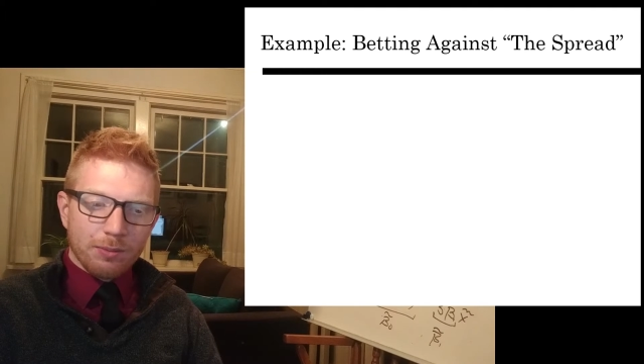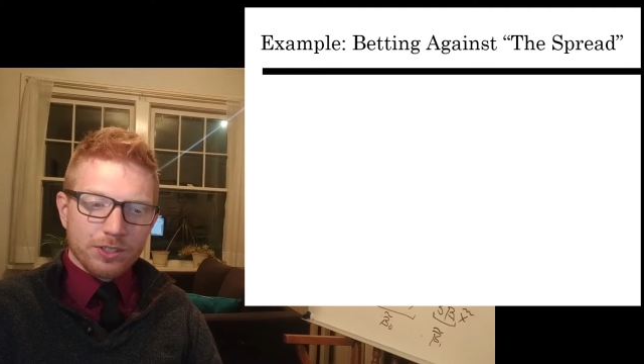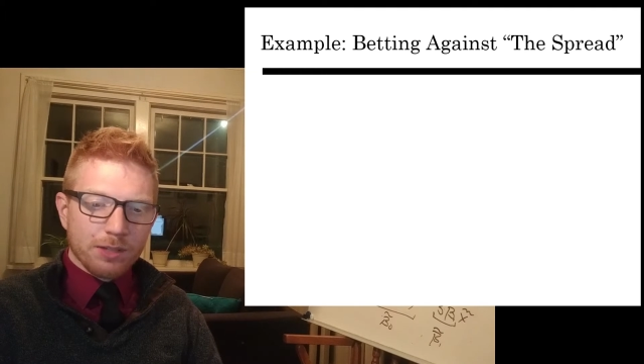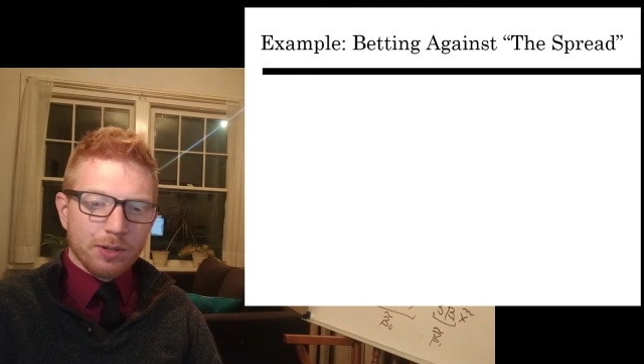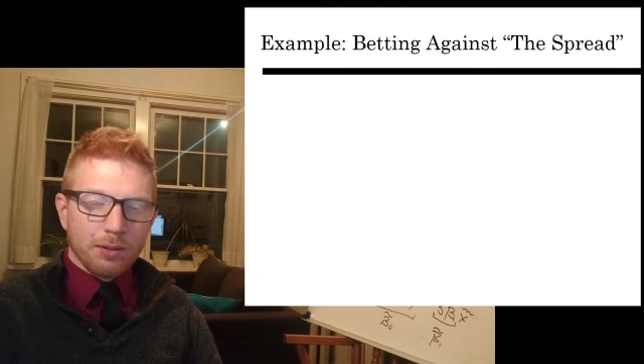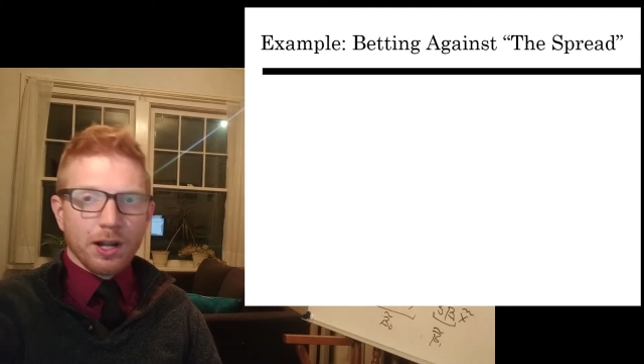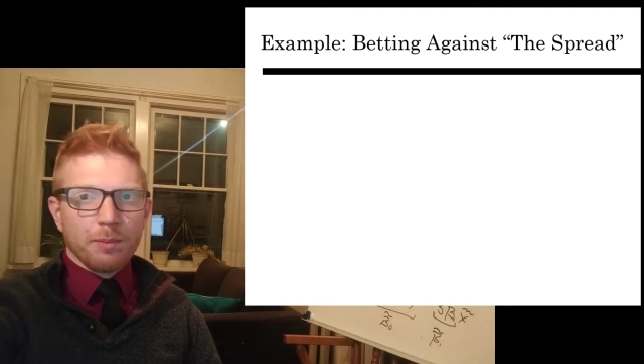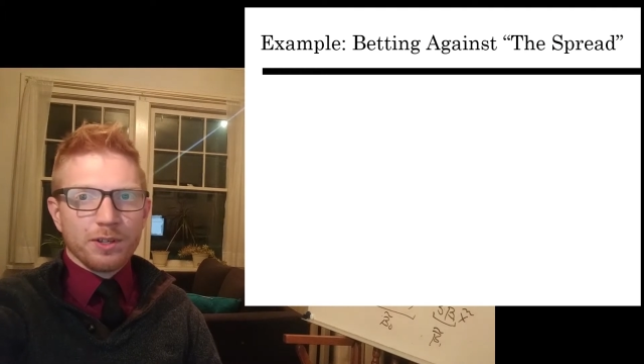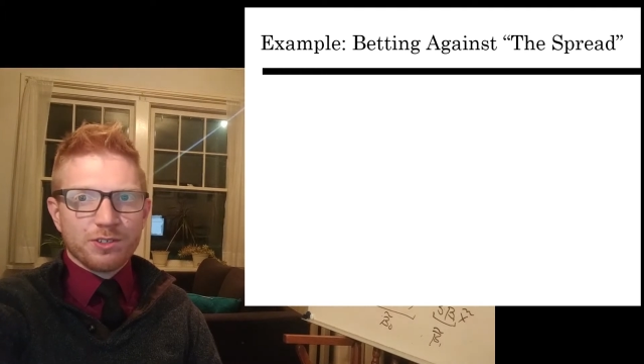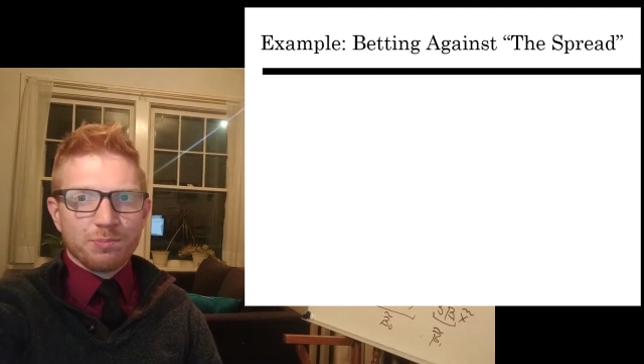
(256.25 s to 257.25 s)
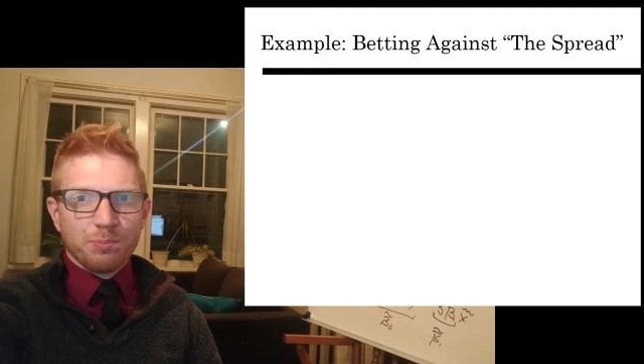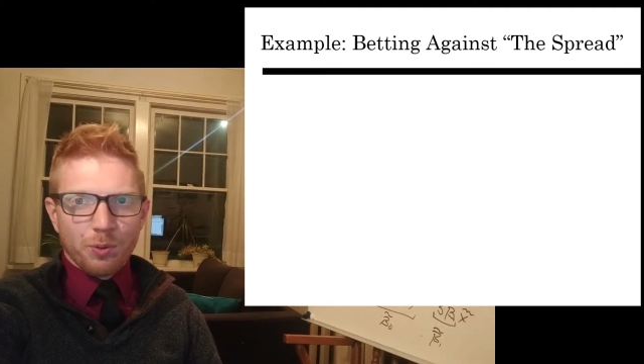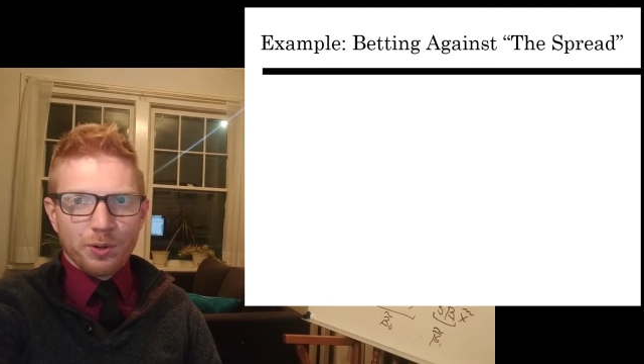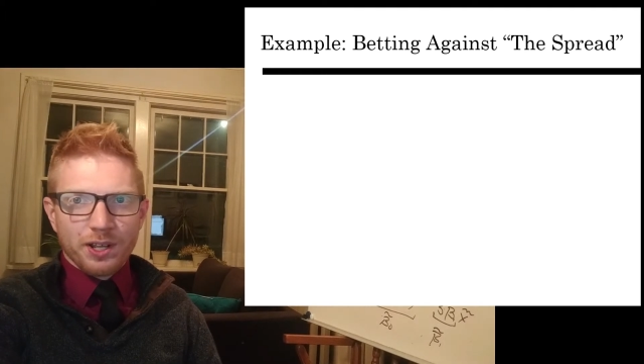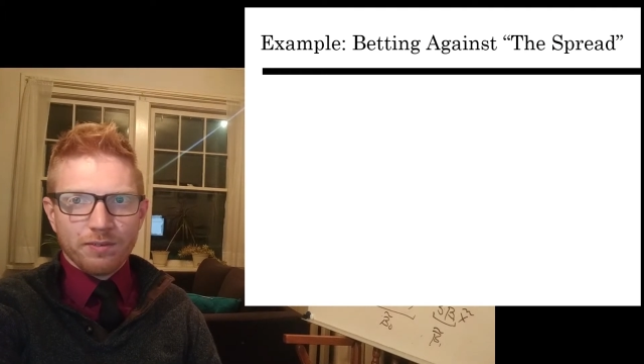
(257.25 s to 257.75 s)
some upcoming
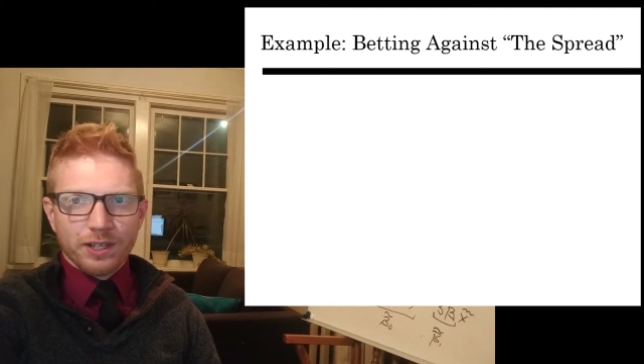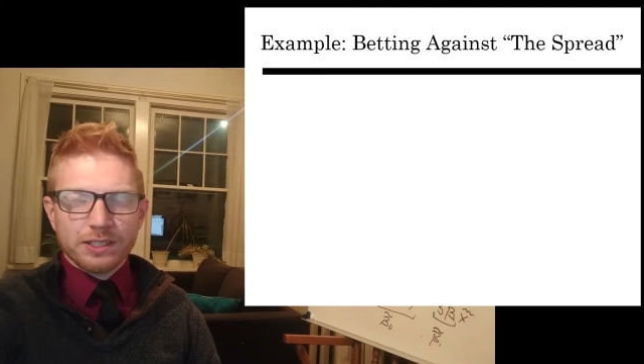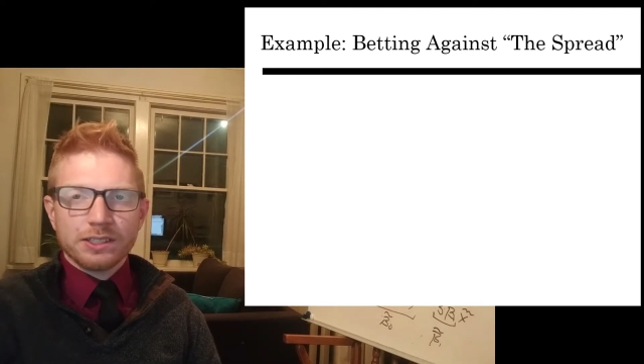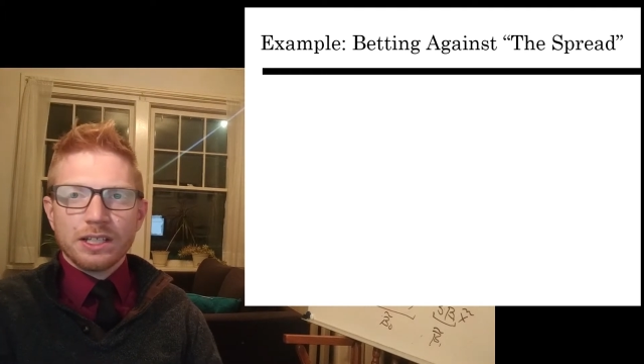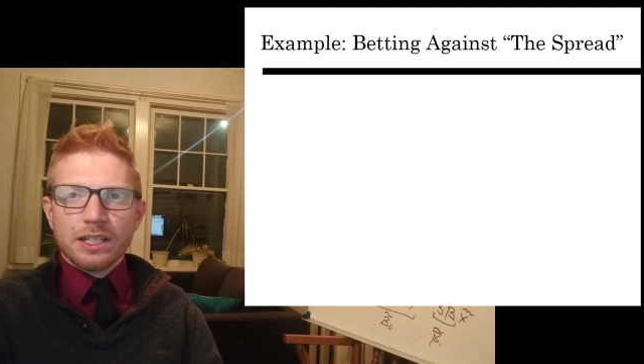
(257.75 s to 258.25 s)
sporting event.